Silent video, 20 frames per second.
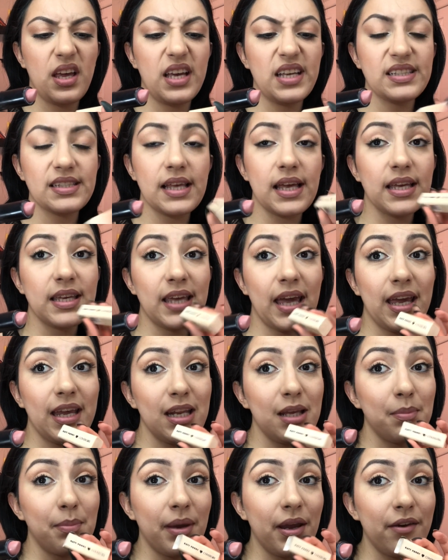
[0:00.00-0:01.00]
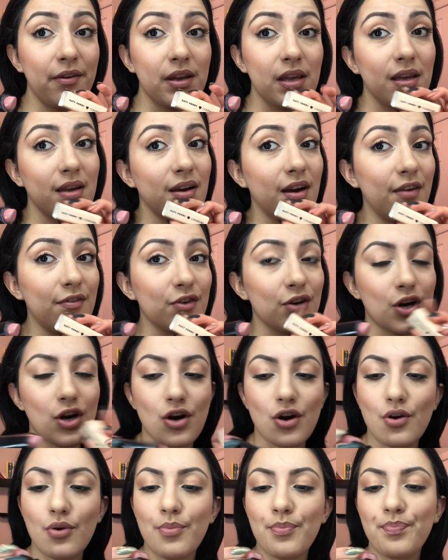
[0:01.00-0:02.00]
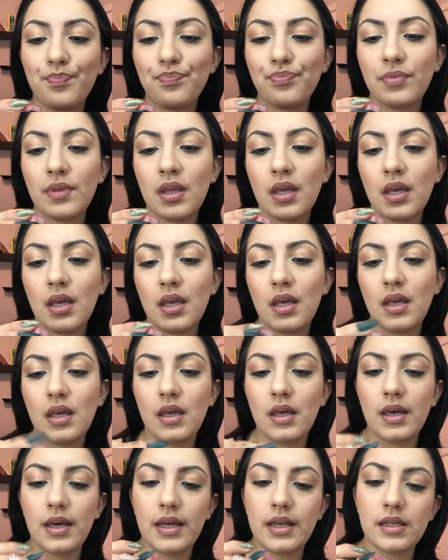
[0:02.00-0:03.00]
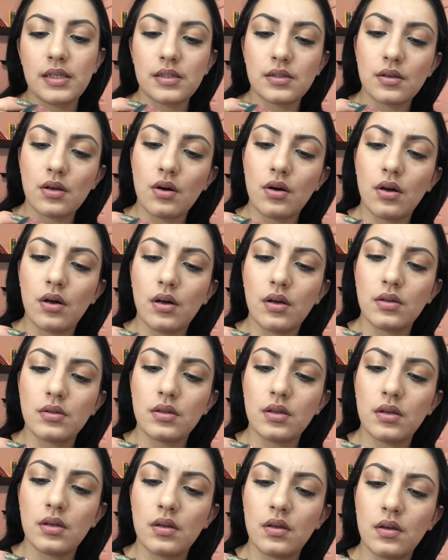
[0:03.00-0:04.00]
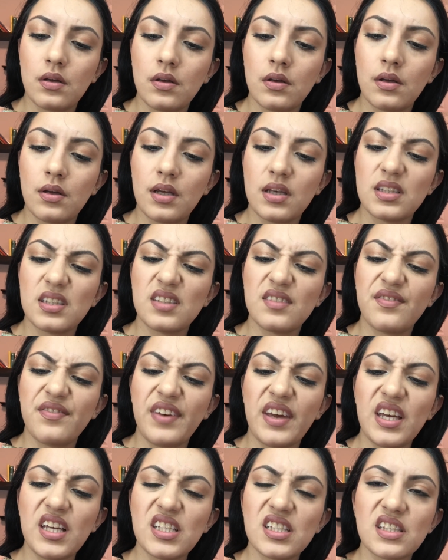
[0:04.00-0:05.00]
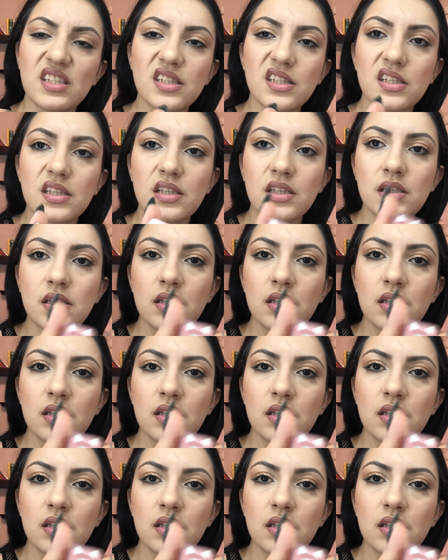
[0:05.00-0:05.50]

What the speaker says: is Katy Perry CoverGirl. It is called Sphynx.